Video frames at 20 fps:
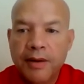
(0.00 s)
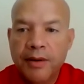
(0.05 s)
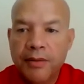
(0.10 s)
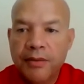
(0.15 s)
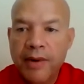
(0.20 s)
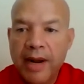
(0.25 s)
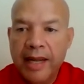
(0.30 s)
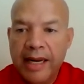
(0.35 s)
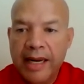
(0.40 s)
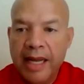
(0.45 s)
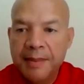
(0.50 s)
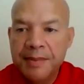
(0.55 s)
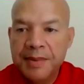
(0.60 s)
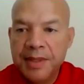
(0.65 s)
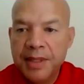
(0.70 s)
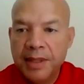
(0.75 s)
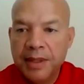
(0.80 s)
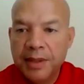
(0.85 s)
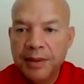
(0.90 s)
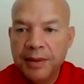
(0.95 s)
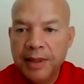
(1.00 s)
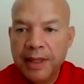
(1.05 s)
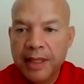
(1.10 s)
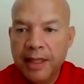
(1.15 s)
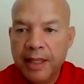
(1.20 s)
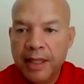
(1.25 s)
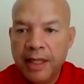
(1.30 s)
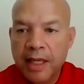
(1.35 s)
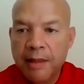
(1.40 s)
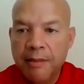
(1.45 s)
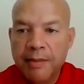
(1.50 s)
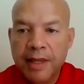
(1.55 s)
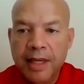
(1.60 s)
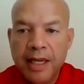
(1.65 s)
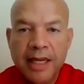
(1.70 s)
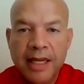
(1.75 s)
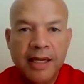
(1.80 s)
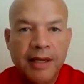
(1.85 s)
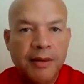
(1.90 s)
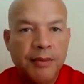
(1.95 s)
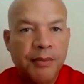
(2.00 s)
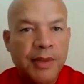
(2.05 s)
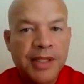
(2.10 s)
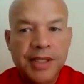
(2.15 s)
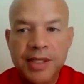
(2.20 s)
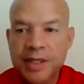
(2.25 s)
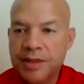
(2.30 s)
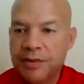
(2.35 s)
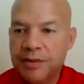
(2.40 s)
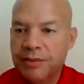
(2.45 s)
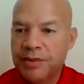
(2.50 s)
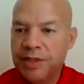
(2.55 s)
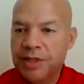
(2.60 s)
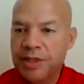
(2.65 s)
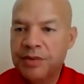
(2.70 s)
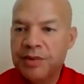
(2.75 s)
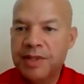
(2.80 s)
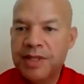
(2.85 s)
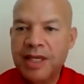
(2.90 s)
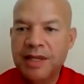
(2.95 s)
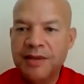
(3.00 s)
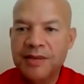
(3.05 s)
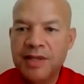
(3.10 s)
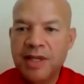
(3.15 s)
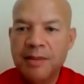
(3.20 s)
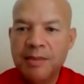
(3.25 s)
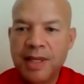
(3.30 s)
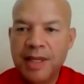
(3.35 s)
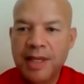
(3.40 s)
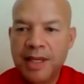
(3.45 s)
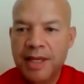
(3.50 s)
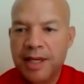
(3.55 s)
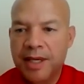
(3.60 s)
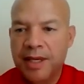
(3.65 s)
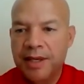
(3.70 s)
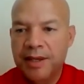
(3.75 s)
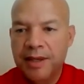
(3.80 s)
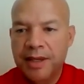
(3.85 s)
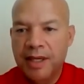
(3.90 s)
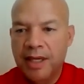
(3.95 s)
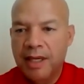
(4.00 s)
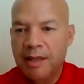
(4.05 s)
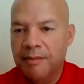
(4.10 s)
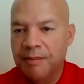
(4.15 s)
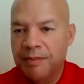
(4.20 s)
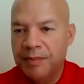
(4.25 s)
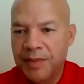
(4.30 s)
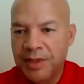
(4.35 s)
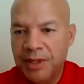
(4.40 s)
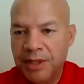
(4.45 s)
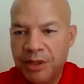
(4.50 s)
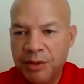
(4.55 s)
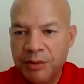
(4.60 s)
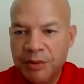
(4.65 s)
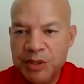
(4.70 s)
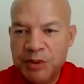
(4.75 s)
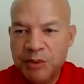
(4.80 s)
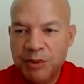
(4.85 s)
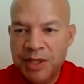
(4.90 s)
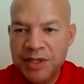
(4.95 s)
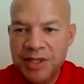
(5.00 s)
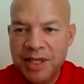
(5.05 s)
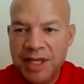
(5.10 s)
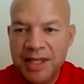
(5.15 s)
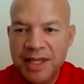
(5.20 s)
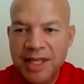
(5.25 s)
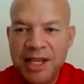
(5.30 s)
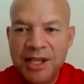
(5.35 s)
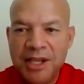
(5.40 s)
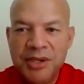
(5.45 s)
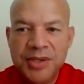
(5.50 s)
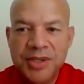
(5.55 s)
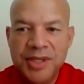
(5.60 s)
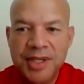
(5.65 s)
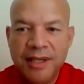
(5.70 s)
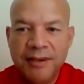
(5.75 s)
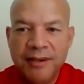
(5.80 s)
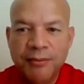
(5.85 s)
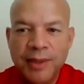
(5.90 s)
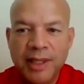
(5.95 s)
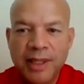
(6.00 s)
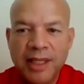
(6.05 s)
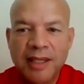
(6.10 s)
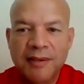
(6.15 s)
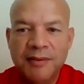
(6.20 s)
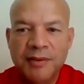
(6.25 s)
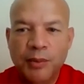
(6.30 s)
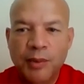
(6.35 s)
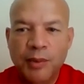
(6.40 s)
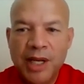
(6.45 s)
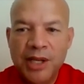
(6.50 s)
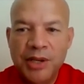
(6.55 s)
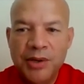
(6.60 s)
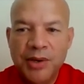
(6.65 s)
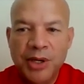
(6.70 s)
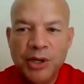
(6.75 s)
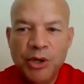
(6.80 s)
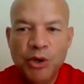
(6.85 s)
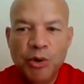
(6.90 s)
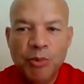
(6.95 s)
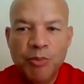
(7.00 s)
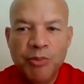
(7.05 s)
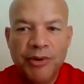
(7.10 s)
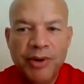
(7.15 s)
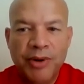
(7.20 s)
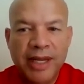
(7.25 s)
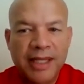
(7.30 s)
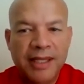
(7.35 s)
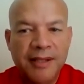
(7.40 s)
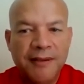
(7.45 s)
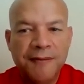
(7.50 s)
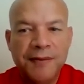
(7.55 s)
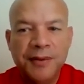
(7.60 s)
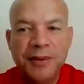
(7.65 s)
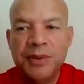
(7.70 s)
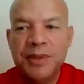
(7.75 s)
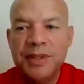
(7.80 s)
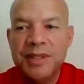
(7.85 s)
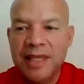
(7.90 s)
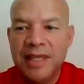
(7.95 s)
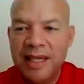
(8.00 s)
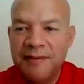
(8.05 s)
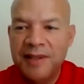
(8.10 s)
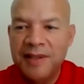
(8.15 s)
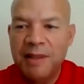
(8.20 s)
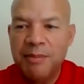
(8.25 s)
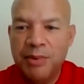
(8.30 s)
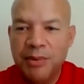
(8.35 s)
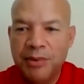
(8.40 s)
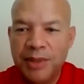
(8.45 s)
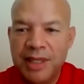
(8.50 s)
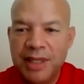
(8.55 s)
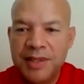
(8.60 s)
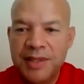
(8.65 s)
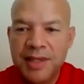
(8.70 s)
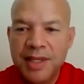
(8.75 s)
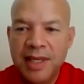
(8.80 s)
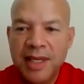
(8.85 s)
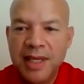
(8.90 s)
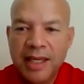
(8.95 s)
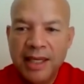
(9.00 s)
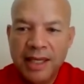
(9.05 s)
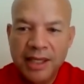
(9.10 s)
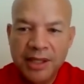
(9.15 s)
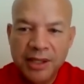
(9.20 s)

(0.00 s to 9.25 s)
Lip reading: Right, absolutely. And we just received something here. Just want to say thank you, Chef. We love the way you incorporated the food safety points in